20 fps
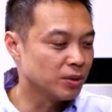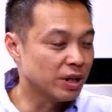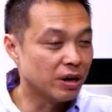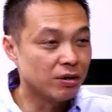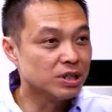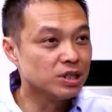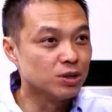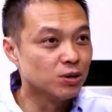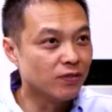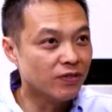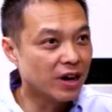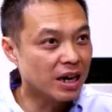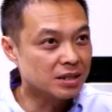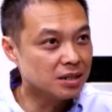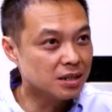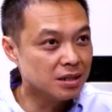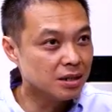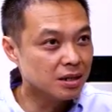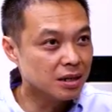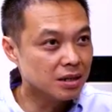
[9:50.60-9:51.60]
there is no
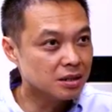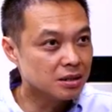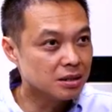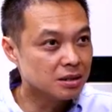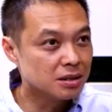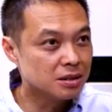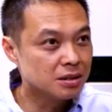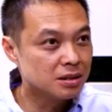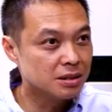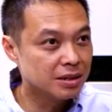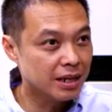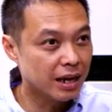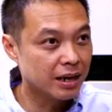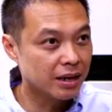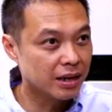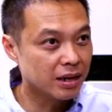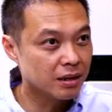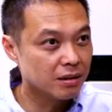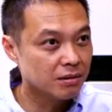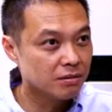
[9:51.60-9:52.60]
vaccine against
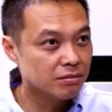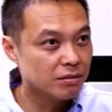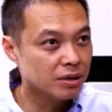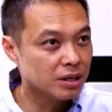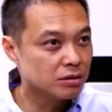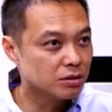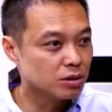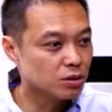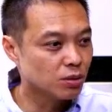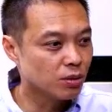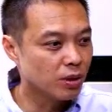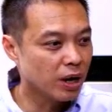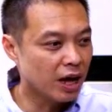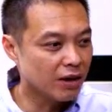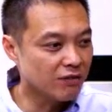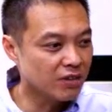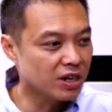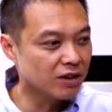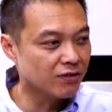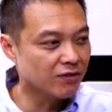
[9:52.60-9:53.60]
dengue. Right? So
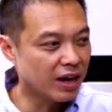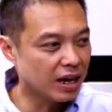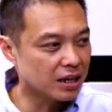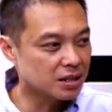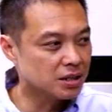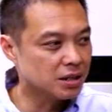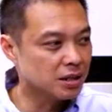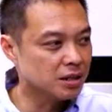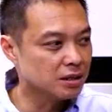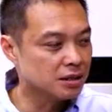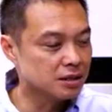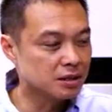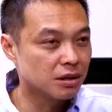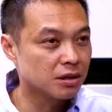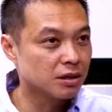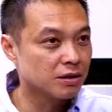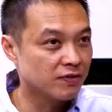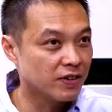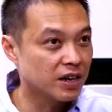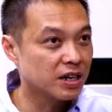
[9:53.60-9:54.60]
having a vaccine is
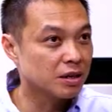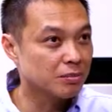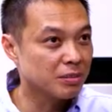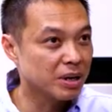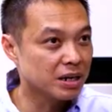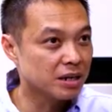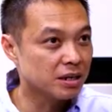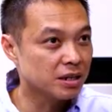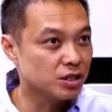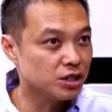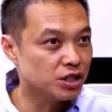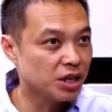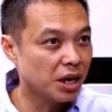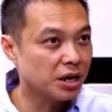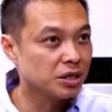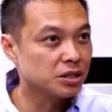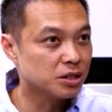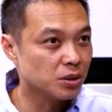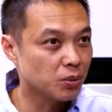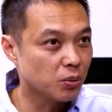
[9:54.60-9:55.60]
going to fundamentally
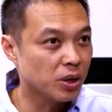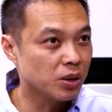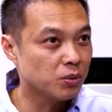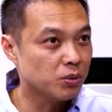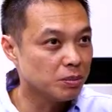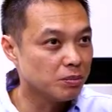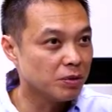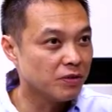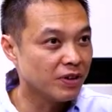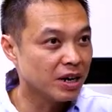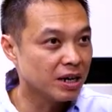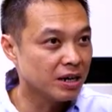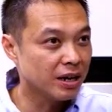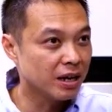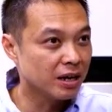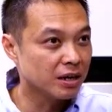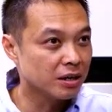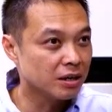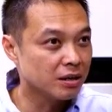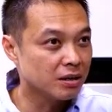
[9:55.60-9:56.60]
change the way we prevent
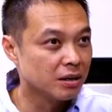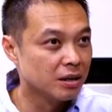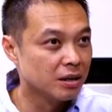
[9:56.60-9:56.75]
dengue.